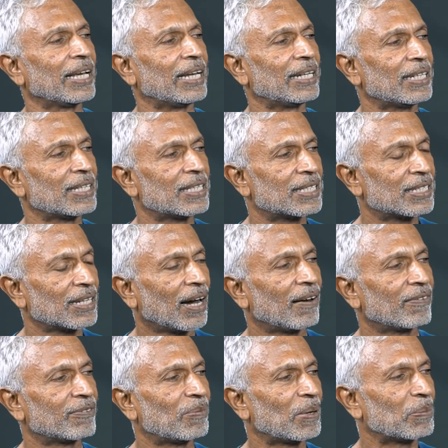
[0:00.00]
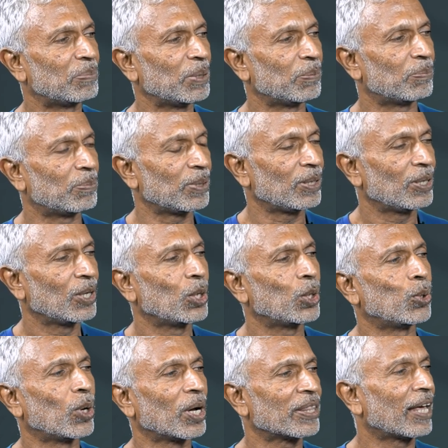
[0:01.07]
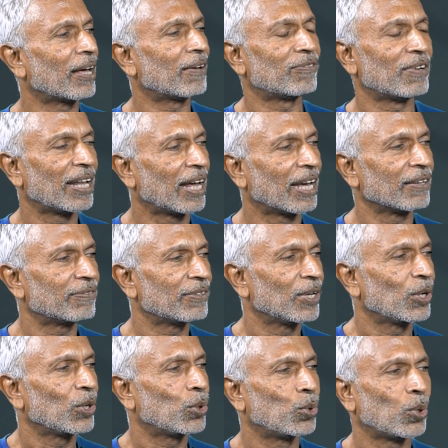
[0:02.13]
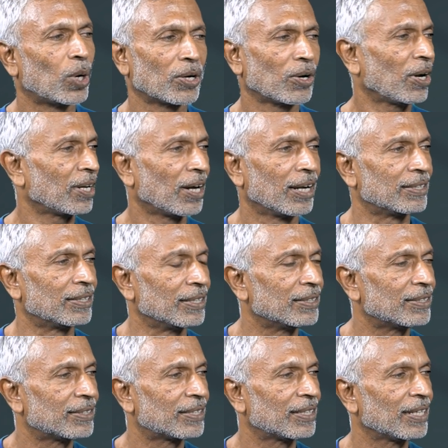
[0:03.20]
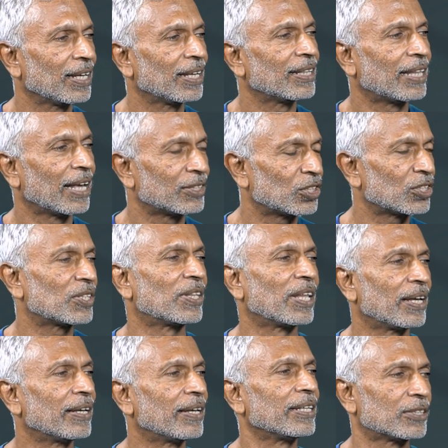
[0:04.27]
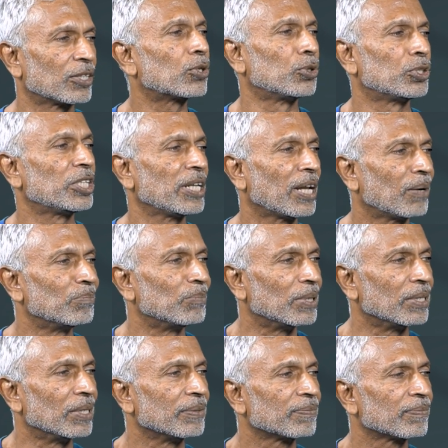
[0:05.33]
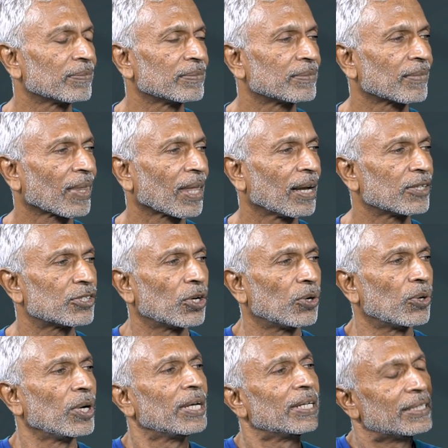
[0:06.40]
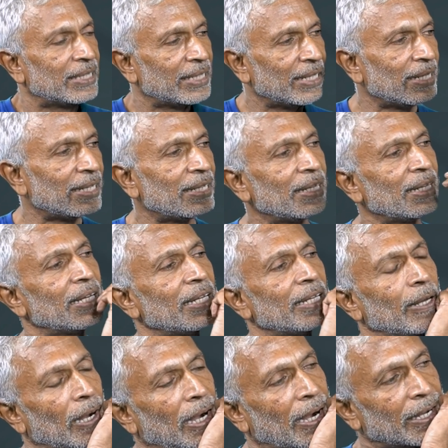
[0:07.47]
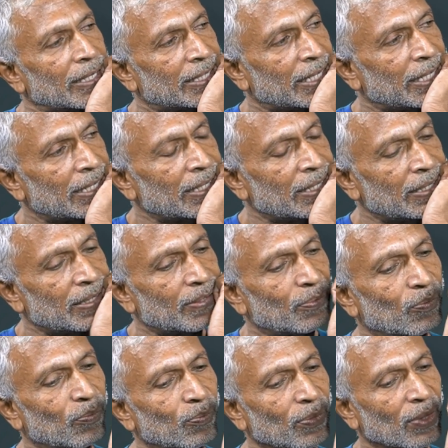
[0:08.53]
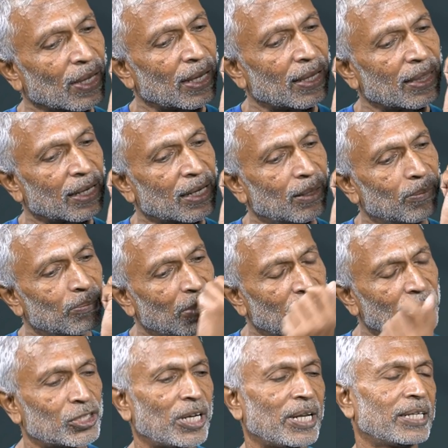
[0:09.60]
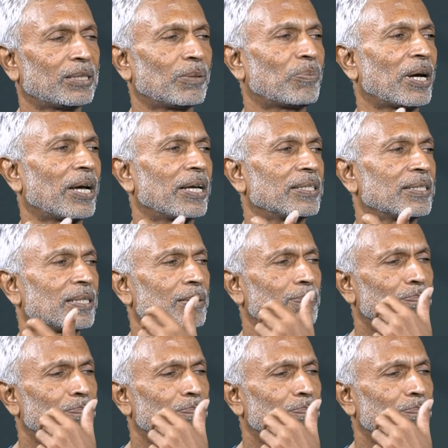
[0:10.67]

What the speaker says: it is staffed by people who are there for life, who are not artists. They're just, it's a cushy number. So till the commercial enterprises,